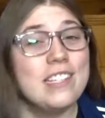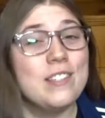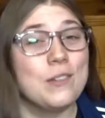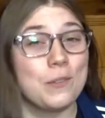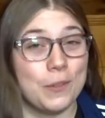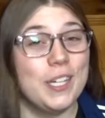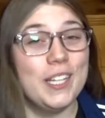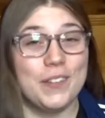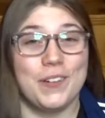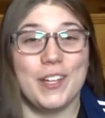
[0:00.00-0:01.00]
It's
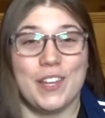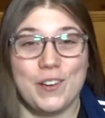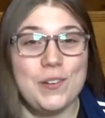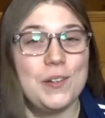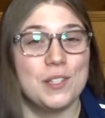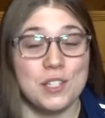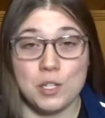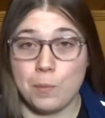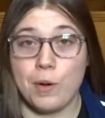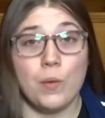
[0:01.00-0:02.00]
really, really cool just
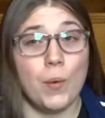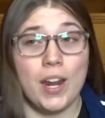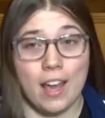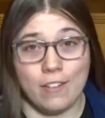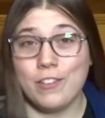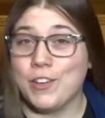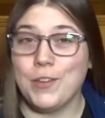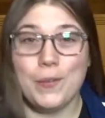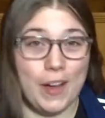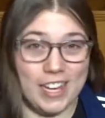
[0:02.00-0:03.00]
to print whatever
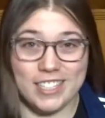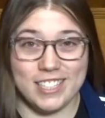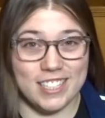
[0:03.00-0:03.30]
you want.